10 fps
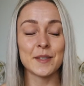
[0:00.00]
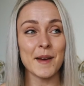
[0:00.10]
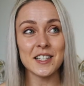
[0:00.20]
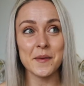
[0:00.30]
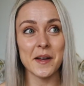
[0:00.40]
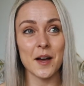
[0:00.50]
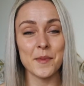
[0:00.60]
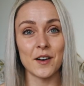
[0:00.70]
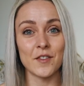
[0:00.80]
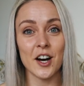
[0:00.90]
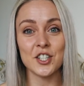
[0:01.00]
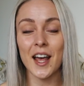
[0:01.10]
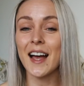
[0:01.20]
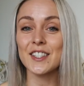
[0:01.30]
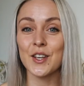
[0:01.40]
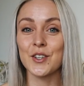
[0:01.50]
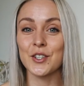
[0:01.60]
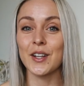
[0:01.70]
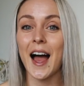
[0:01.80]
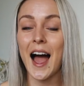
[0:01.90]
especially when I'm in a rush. As
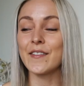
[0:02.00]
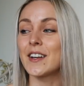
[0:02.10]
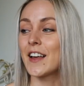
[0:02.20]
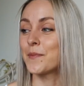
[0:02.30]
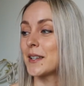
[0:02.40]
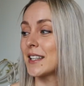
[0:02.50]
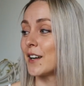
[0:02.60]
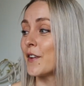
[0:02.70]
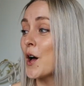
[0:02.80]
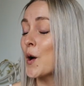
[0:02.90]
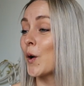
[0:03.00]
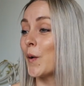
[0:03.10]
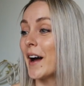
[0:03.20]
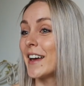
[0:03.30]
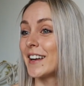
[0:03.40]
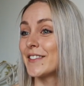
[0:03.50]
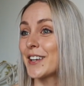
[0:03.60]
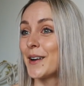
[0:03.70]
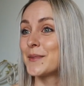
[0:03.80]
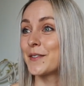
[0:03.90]
usual, I haven't left myself quite enough
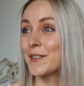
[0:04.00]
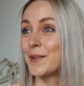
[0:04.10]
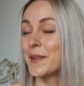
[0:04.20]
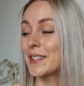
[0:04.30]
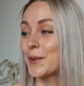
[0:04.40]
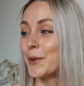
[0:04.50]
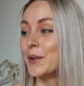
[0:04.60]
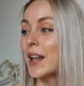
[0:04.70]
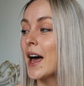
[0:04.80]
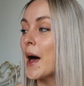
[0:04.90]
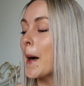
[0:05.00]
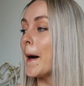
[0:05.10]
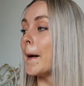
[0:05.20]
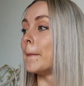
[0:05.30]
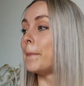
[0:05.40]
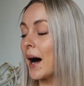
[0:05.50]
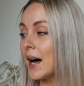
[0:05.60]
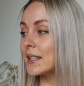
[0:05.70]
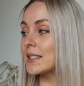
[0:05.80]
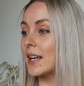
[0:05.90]
time to film this haul.
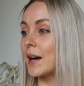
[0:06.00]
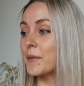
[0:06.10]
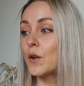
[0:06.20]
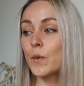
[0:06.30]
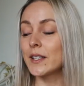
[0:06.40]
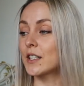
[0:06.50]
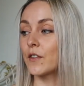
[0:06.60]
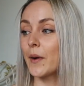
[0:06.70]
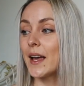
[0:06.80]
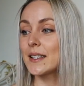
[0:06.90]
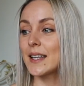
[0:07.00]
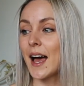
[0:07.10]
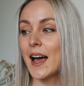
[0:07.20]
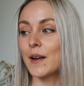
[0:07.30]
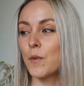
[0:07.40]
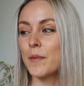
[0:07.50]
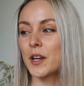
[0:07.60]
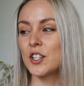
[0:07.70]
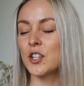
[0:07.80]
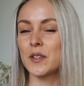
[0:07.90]
But I'm gonna whiz through it, and what I'm
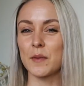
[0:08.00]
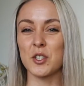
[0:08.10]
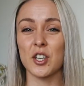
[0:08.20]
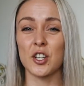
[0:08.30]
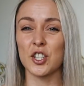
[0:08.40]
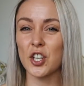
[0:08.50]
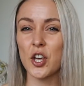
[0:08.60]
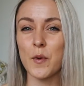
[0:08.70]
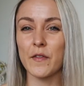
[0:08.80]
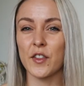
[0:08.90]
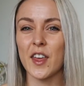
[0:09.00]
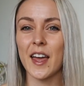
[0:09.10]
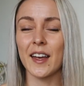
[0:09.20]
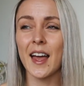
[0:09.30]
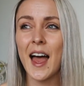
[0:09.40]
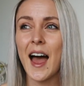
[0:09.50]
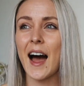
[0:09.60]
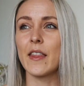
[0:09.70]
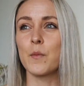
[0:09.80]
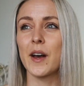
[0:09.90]
gonna do is I'm just gonna show you everything,
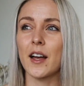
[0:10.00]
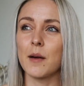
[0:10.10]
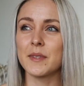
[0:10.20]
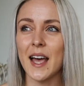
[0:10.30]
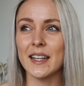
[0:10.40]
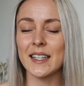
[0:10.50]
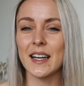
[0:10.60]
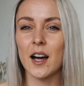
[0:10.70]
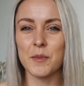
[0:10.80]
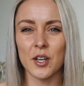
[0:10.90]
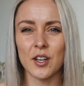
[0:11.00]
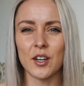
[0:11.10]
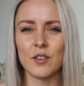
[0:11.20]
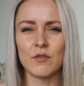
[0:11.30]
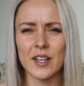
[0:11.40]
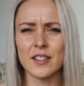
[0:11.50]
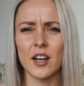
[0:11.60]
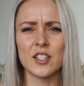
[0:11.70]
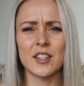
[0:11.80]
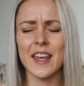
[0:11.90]
and then when I come to edit, I'm gonna
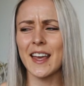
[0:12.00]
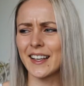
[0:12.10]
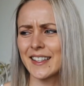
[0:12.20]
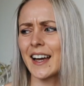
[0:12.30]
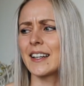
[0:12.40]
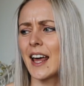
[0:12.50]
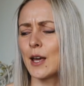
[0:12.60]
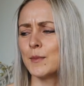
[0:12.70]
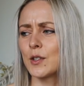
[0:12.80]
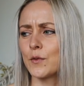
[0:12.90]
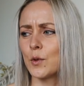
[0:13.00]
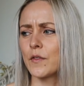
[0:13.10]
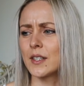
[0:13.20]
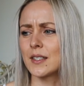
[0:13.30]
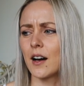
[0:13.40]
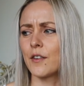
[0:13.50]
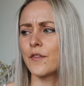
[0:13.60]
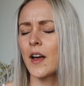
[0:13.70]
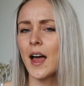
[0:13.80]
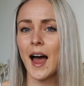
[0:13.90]
research the exact names of all of the stuff
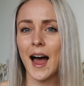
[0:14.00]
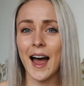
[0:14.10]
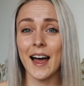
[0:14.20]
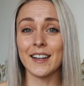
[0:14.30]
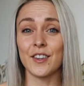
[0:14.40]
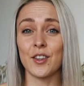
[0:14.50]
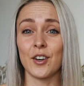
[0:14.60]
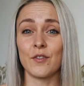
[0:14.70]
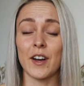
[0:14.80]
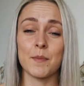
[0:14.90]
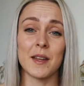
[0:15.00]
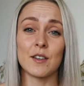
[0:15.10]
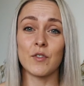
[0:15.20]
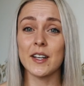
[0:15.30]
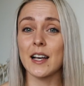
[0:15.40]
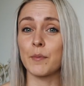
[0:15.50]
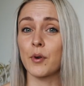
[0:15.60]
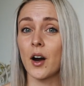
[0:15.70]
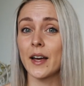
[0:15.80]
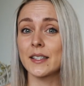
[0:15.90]
and the recommended retail
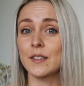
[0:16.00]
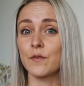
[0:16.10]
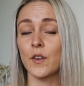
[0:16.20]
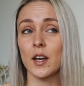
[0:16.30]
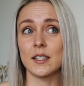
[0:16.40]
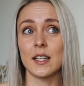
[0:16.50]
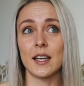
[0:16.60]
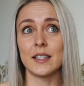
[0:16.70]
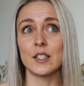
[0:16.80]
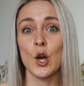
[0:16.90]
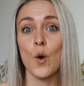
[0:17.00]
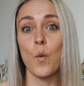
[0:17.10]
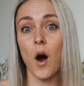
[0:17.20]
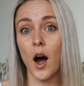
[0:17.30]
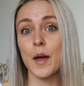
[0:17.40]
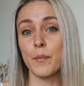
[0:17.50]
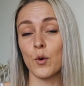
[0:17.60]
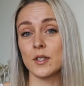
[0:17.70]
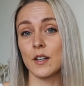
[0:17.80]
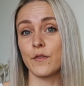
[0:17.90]
price versus what I
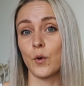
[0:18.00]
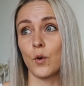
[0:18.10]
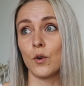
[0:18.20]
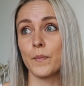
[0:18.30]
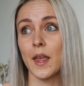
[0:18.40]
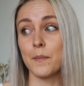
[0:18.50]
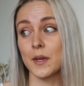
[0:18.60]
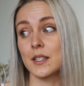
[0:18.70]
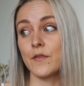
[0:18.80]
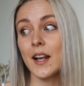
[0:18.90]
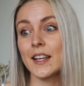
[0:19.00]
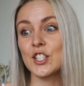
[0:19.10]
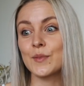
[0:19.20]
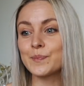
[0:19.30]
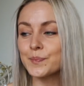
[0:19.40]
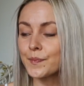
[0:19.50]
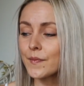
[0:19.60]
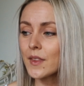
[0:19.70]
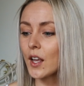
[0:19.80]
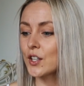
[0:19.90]
bought it for in Bicester Village.
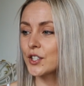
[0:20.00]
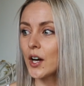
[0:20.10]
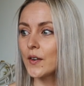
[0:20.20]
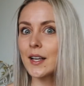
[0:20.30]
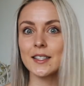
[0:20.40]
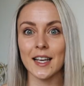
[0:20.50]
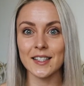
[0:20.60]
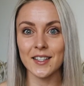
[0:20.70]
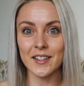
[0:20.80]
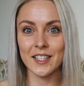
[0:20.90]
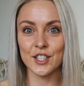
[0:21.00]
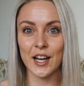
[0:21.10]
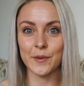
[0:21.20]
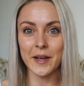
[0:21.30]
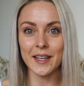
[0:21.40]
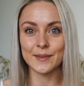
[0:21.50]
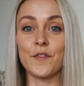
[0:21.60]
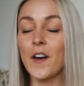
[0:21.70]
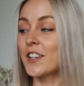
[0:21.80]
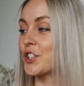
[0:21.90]
So let's get started, shall we?
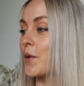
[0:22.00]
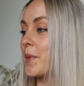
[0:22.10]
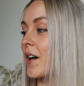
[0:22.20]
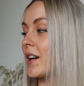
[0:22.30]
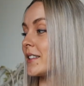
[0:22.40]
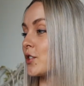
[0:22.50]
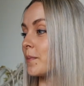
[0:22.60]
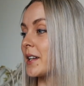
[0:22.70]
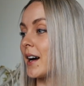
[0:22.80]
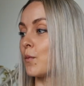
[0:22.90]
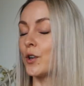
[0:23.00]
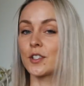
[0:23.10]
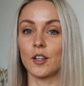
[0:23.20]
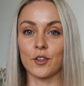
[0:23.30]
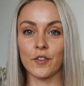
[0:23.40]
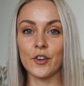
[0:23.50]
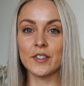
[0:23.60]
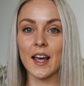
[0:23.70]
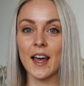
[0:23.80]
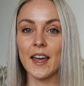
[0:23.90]
The first shop that I stopped at was Le
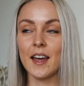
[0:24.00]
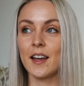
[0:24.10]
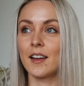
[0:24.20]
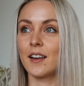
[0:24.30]
Creuset.